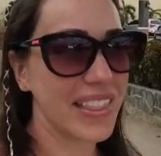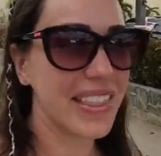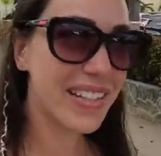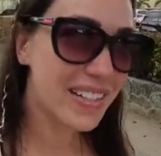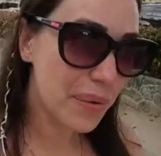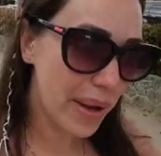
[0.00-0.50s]

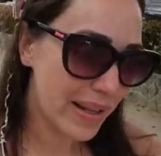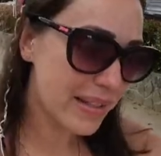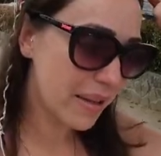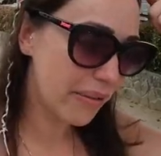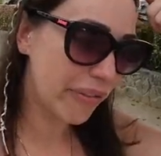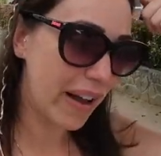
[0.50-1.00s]
This was
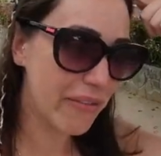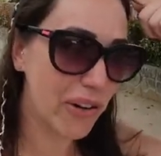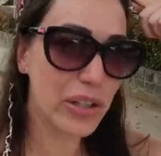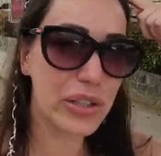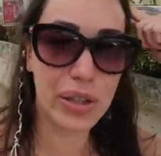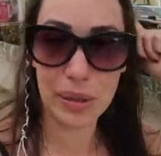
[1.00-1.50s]

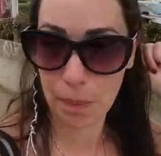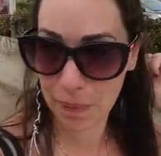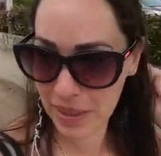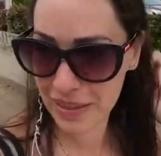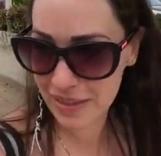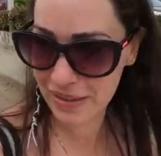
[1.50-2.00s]
500
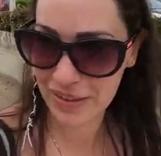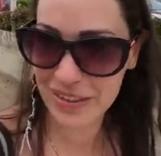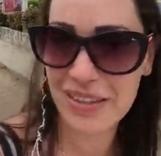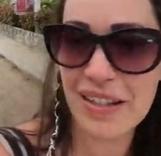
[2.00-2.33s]
pesos.